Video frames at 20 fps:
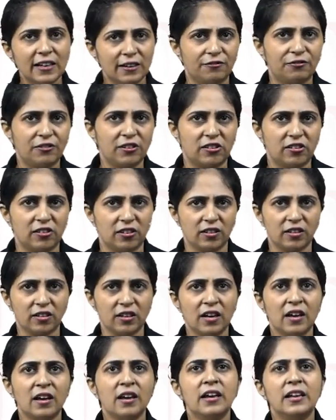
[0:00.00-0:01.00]
efficient.
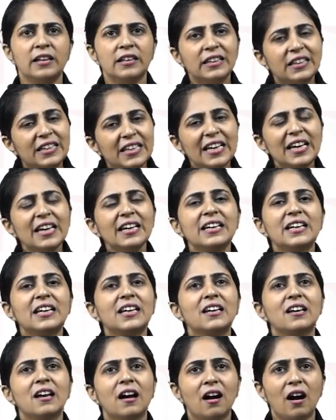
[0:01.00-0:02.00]
They
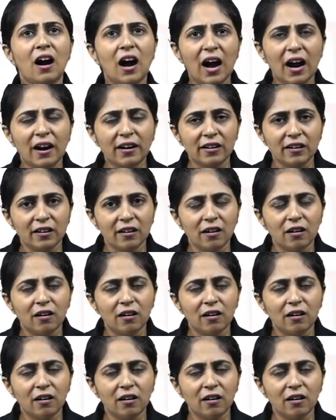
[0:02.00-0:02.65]
are